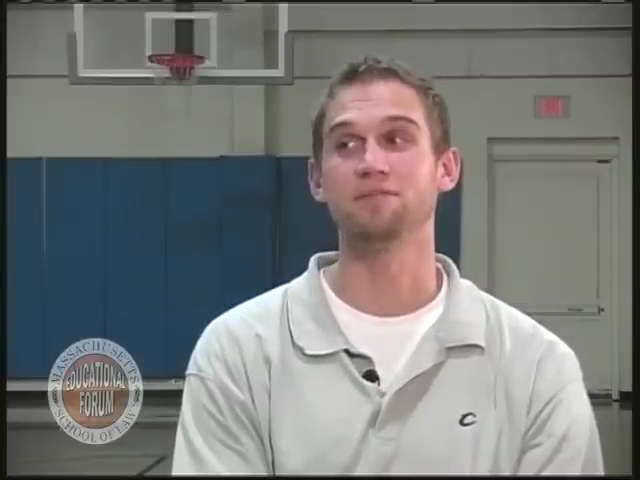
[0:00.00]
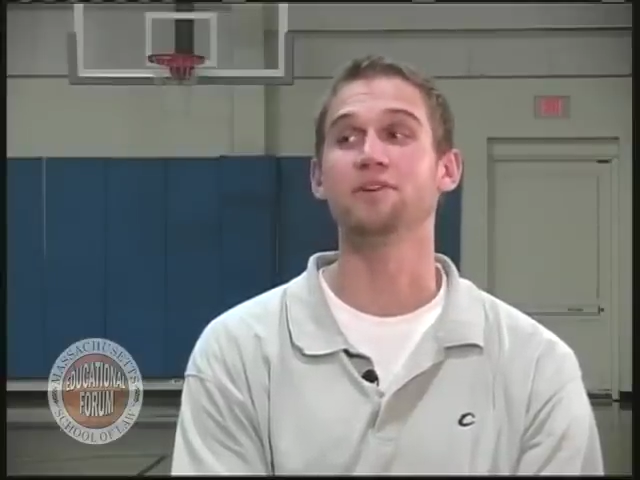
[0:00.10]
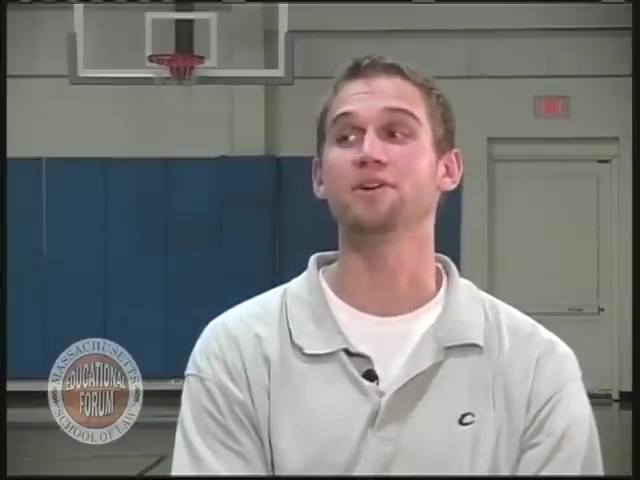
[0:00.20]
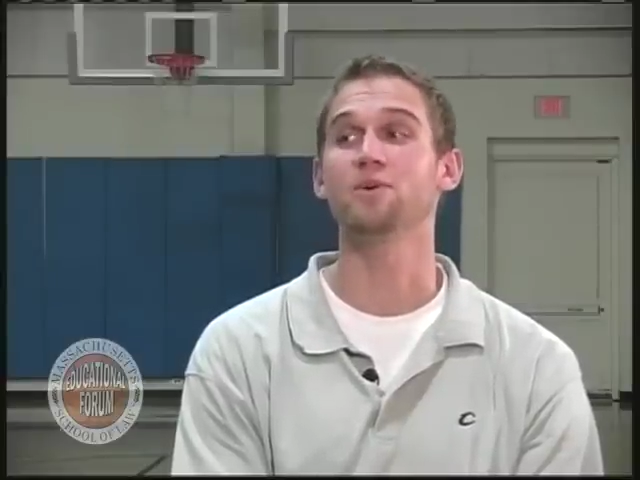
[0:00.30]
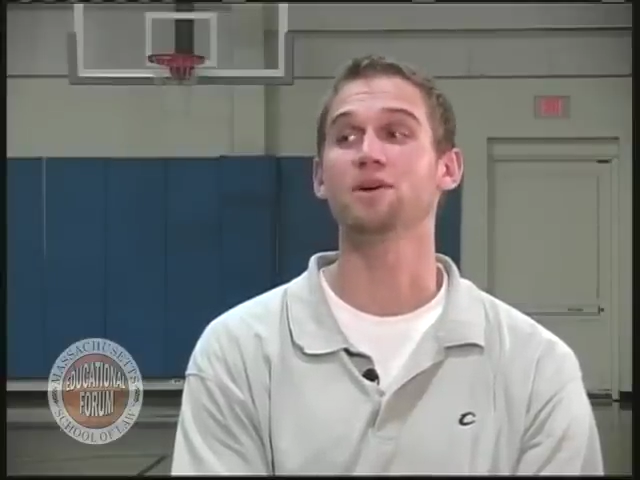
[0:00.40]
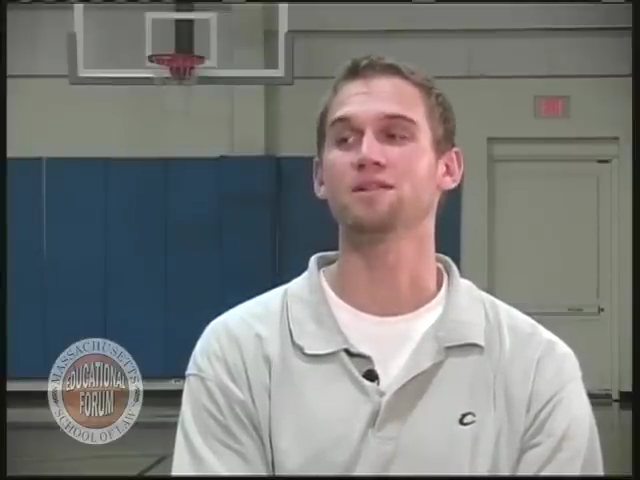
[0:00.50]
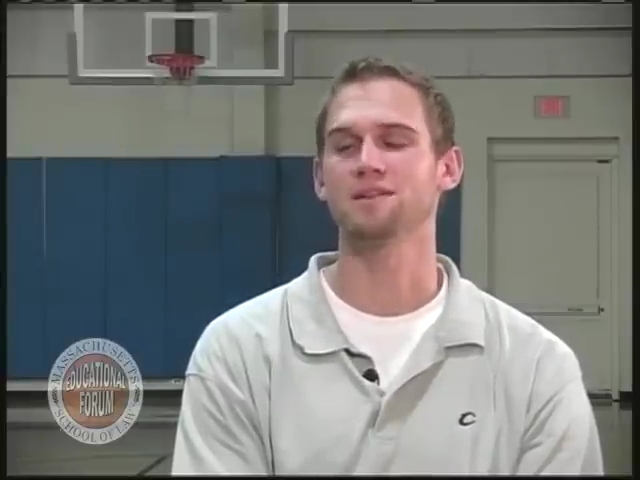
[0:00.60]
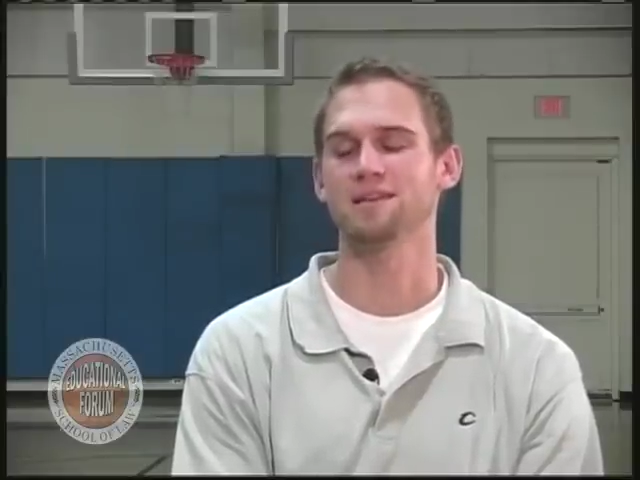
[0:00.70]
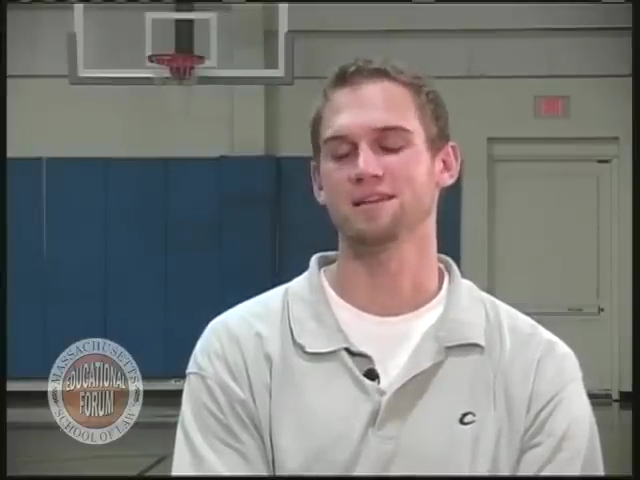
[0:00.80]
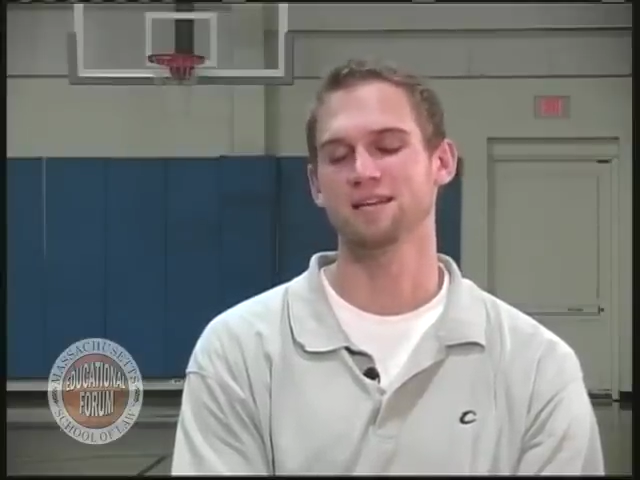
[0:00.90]
very
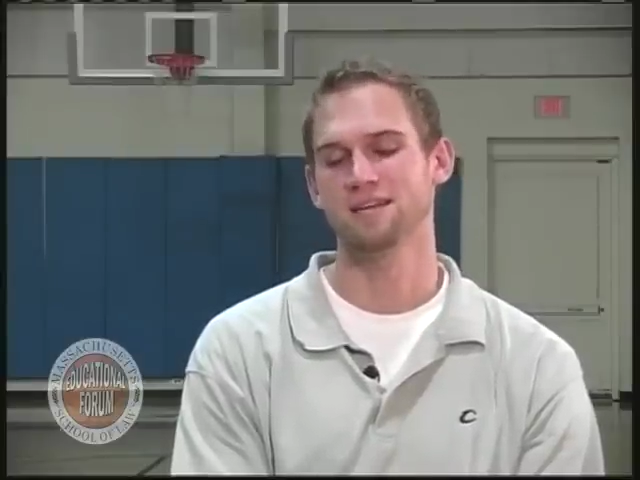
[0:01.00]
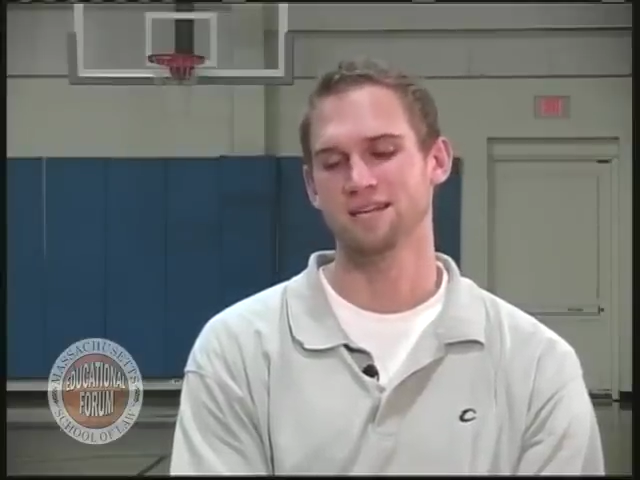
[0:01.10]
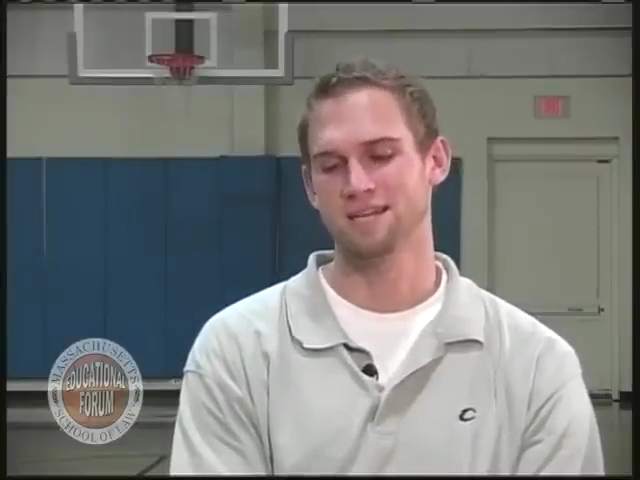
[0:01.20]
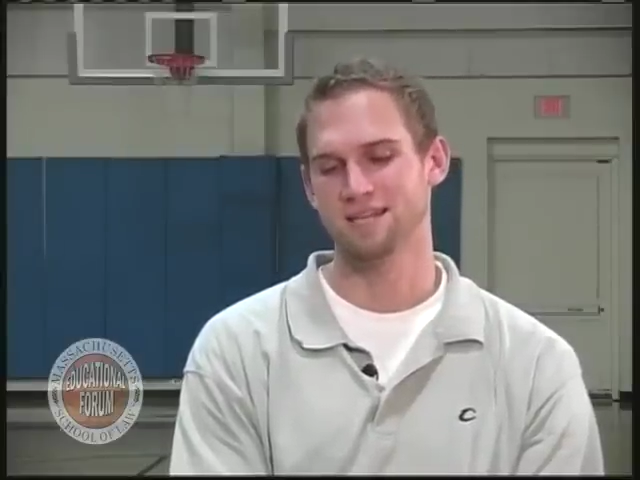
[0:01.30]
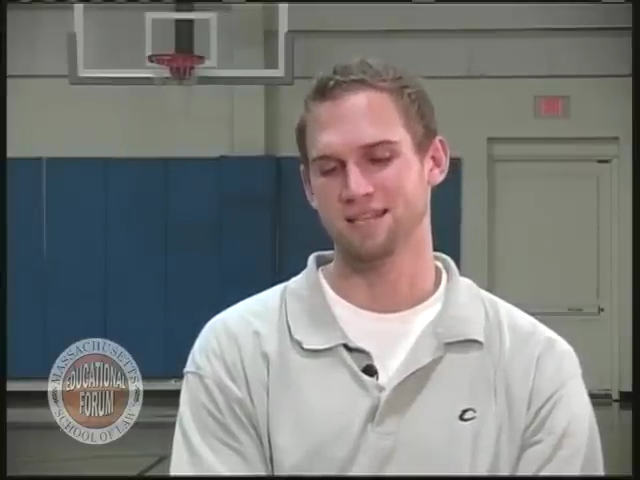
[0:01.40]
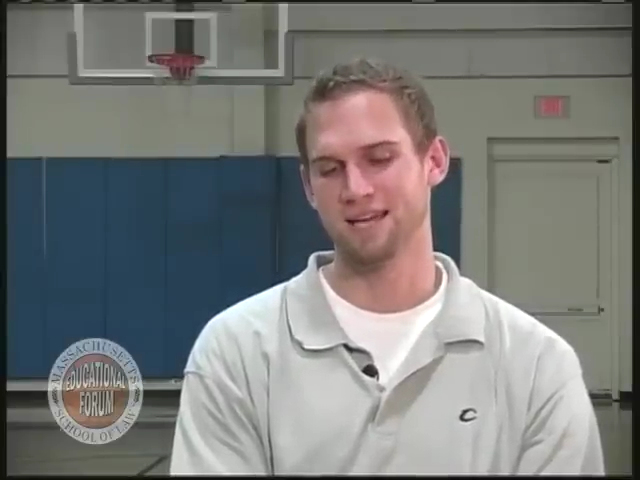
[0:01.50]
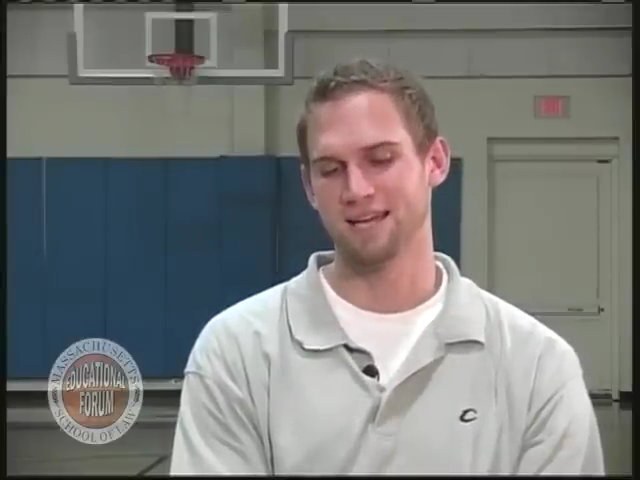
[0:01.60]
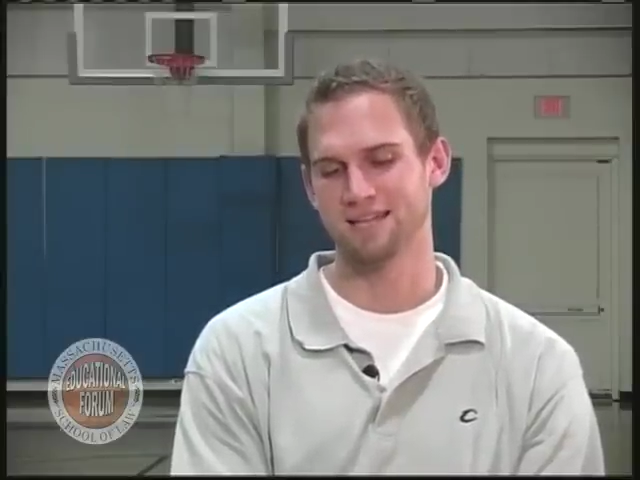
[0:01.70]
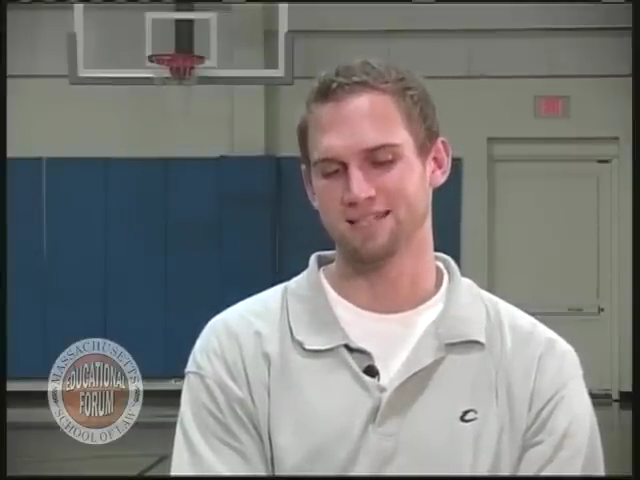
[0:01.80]
quickly. In that,